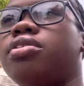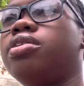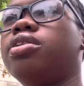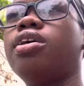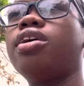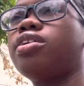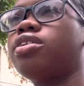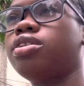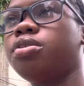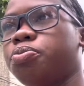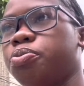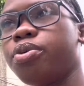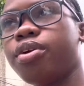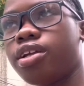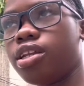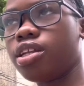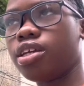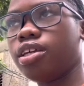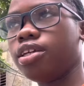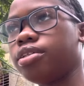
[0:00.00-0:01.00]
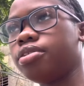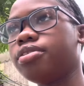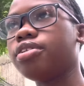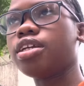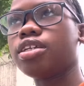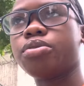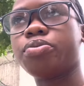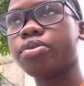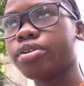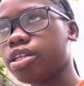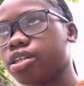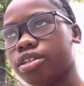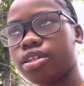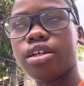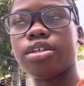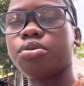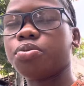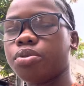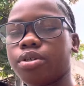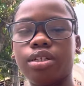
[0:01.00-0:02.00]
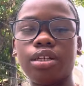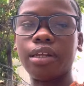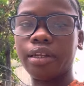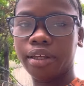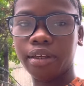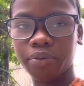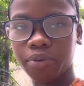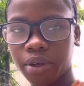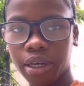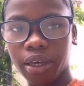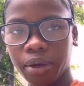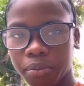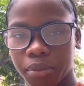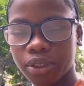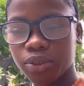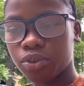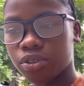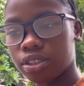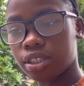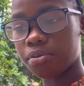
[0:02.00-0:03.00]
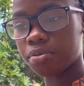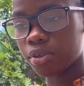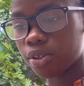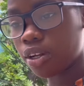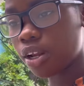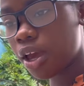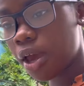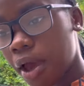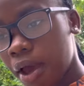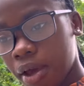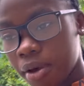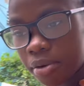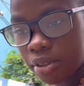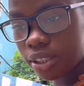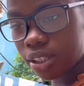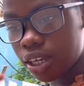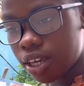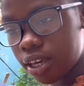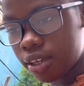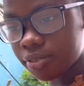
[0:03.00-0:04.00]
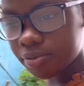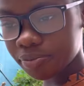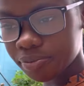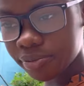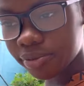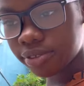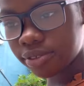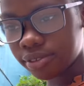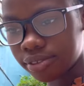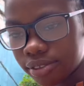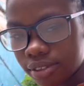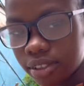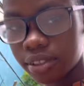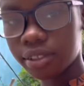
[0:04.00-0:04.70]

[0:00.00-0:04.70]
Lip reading: dead sweaty, like desperately need to get my toes in there. So yeah, this